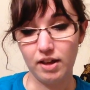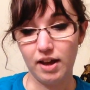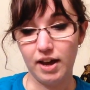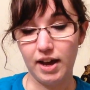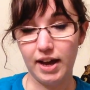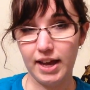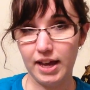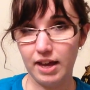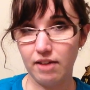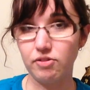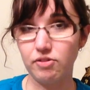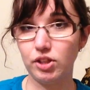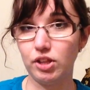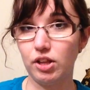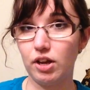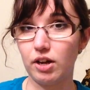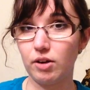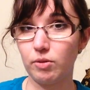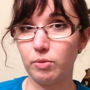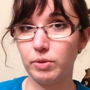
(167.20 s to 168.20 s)
I have a
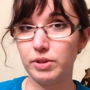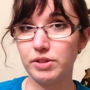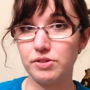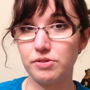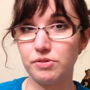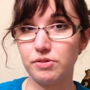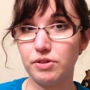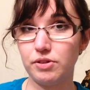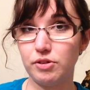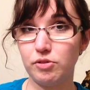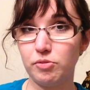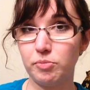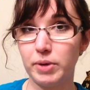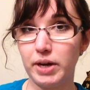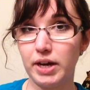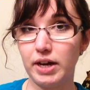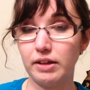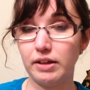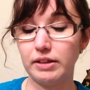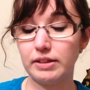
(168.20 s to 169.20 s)
lot of Winsor & Newton
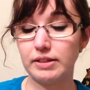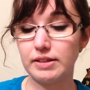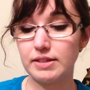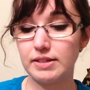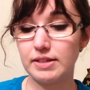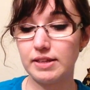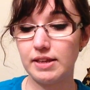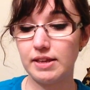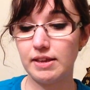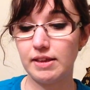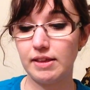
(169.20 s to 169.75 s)
palettes.